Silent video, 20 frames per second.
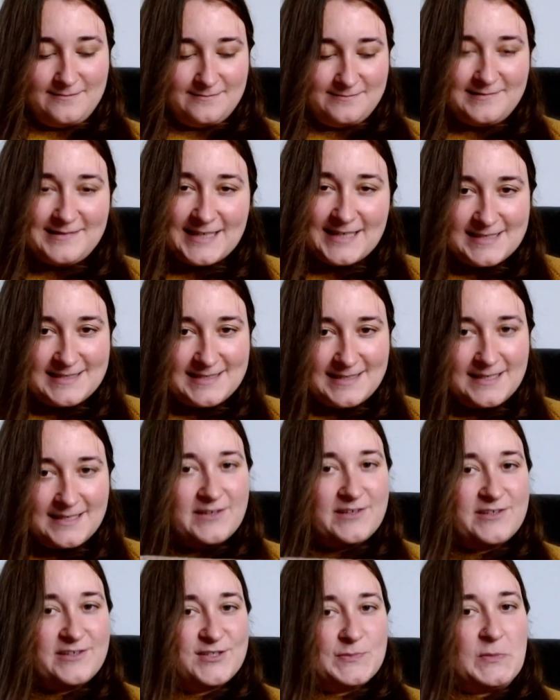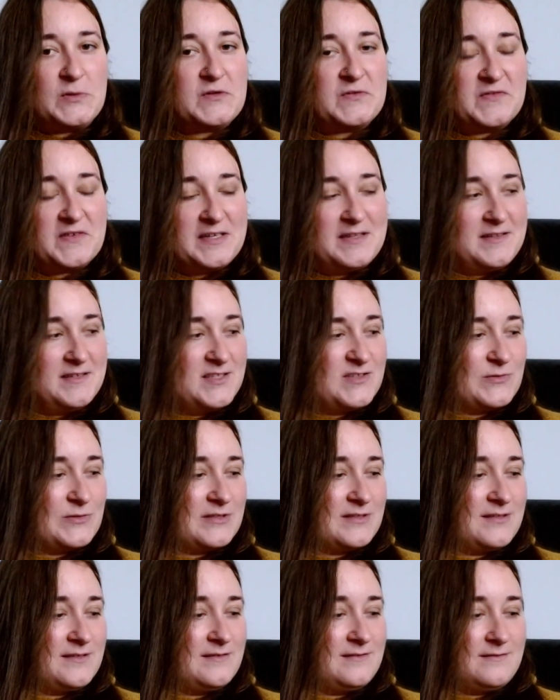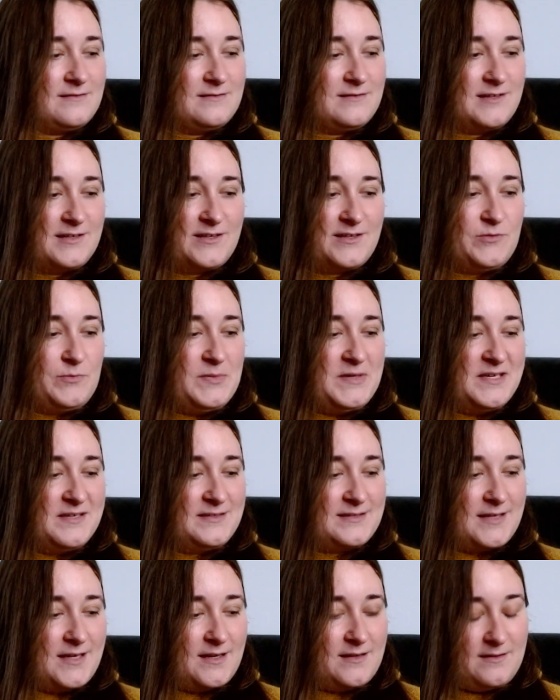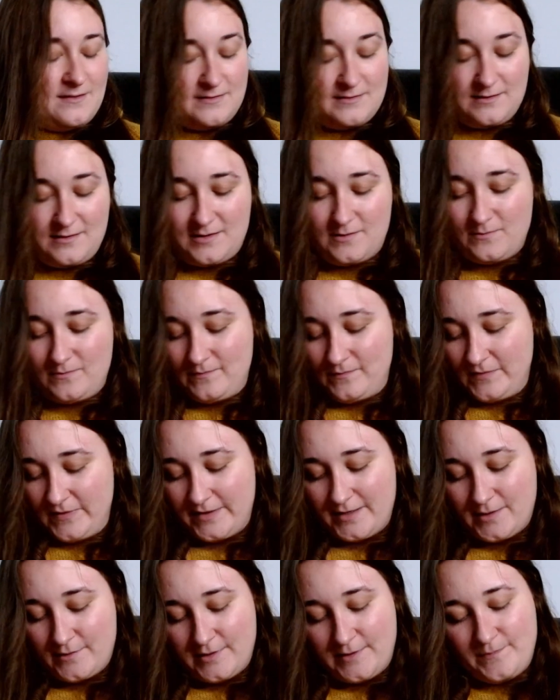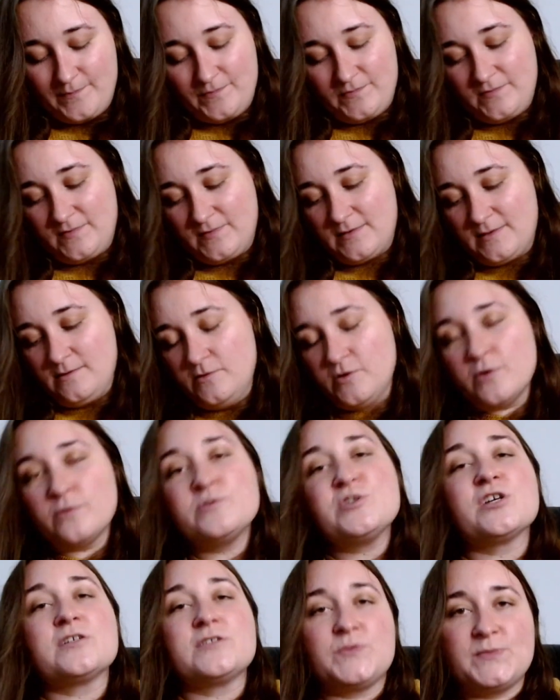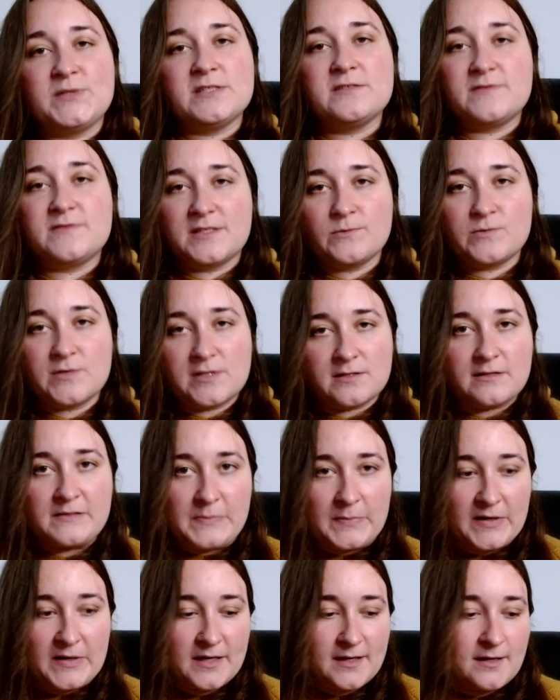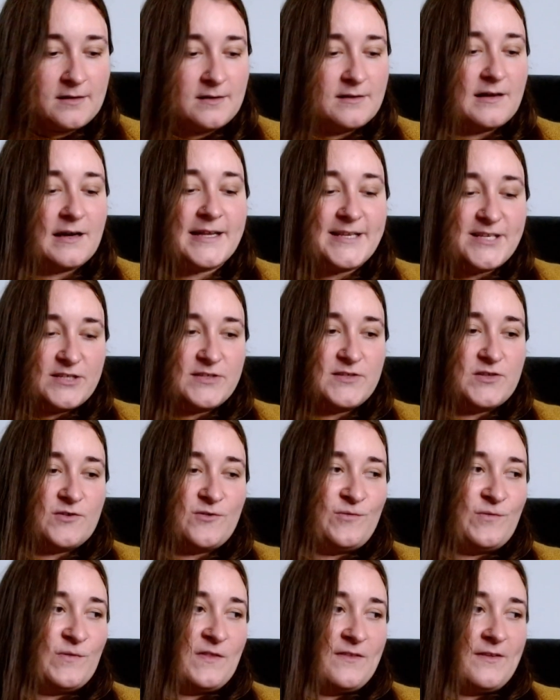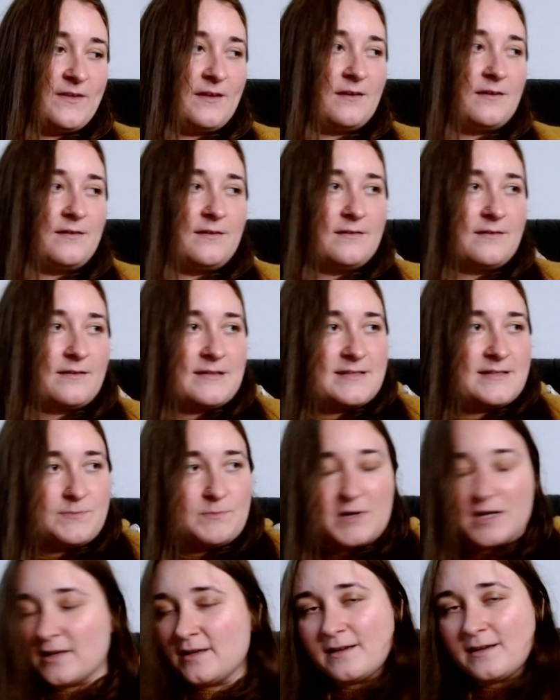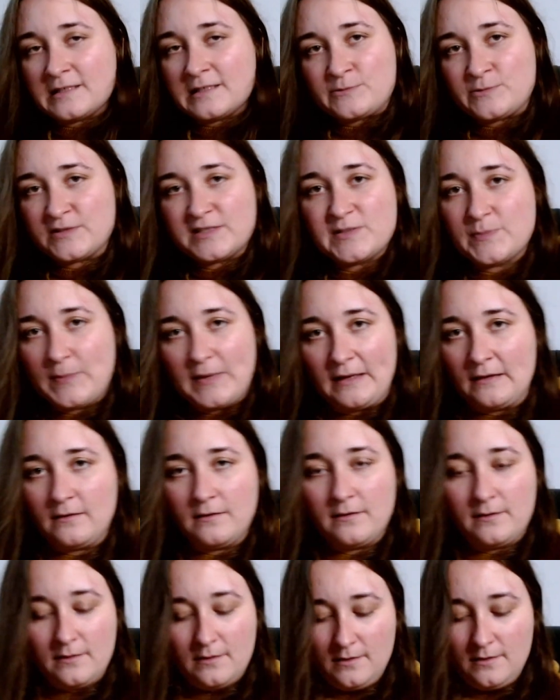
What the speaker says: Like I said, you can just modify this one and it could be exactly the same. Anyway, no judgment if someone does buy it. I just don't think it's money I would spend